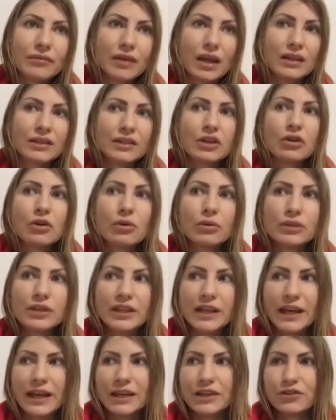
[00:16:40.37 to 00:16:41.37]
at the golden
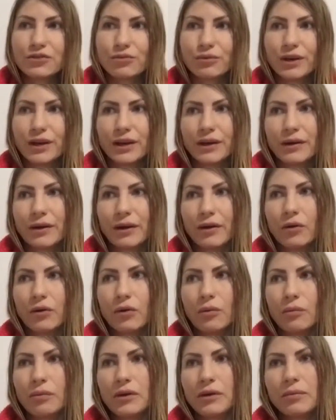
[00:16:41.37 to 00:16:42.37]
age, where
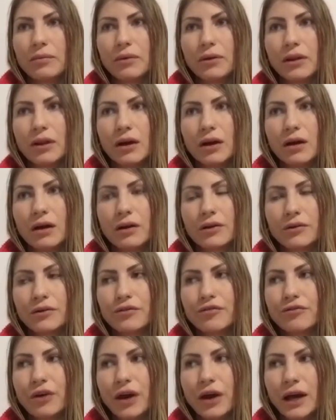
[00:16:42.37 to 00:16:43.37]
all people are
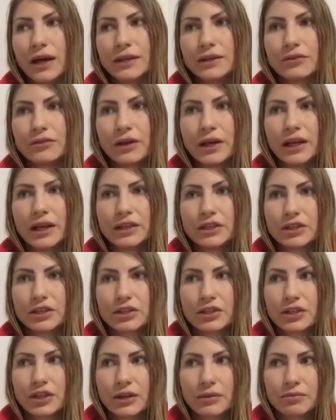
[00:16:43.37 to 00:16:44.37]
refined,
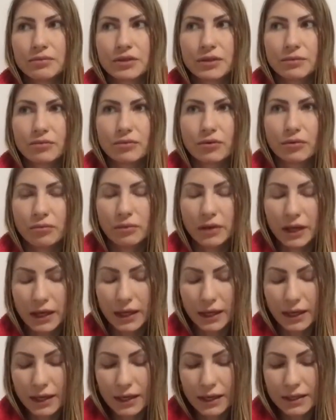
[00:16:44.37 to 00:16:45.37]
relationships are
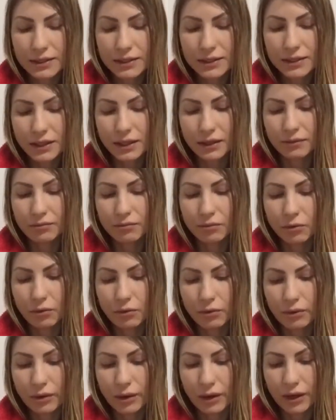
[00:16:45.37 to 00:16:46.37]
probably seen
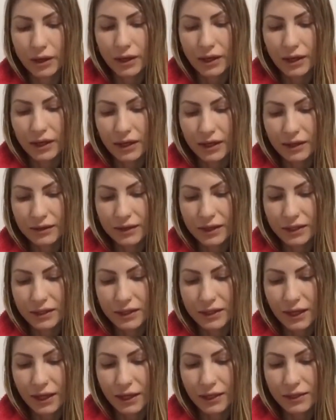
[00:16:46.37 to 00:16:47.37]
more in that
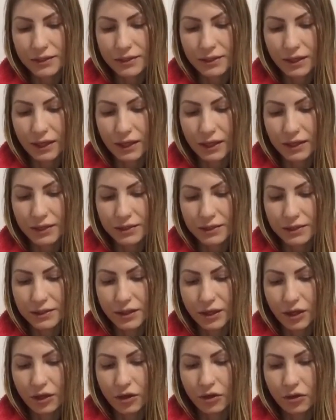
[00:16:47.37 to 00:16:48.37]
case as
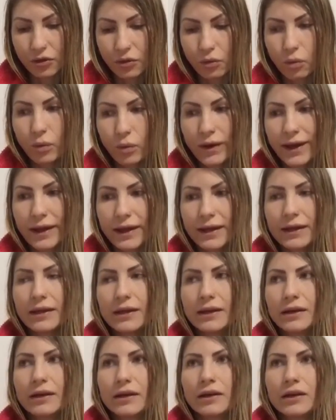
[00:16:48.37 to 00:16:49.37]
the
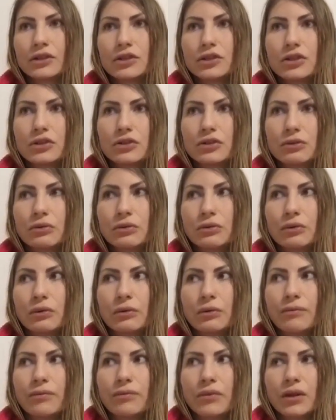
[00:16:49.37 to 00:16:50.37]
way
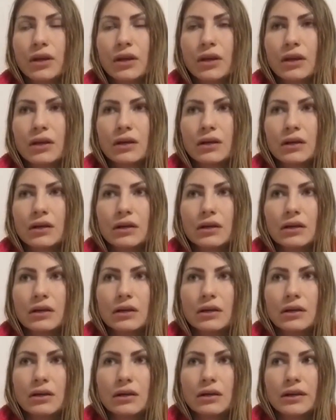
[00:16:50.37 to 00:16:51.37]
to
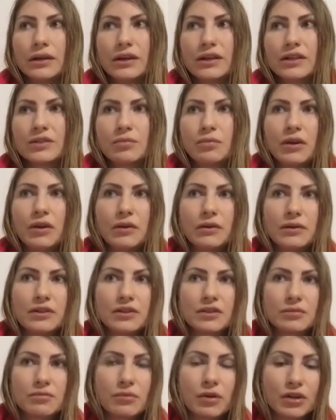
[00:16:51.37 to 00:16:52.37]

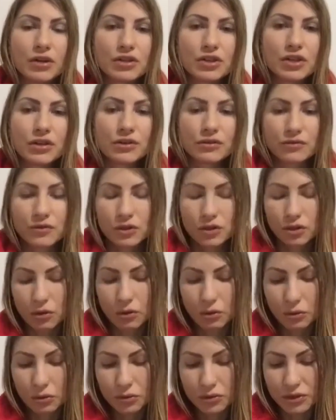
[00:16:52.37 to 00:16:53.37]
experience merging of
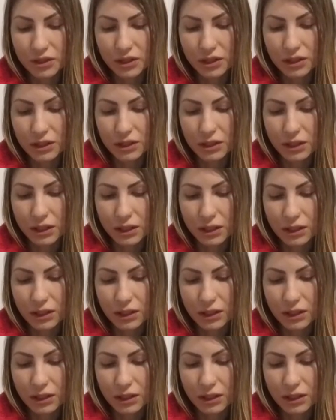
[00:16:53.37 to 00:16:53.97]
souls and